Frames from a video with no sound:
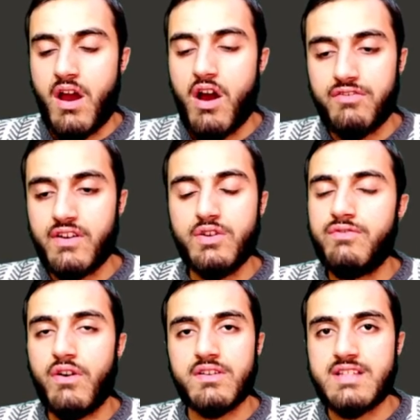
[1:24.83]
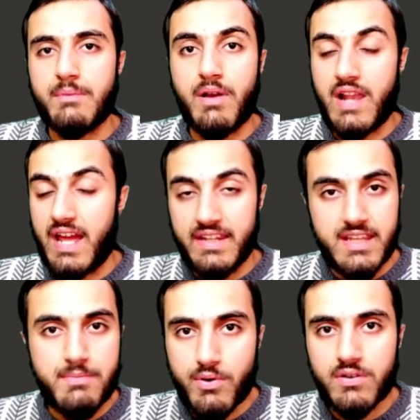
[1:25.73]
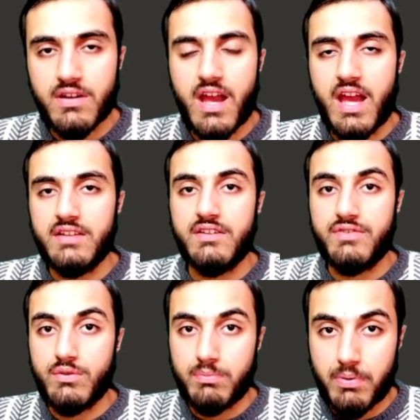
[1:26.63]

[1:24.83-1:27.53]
offer you for example an ebook and if you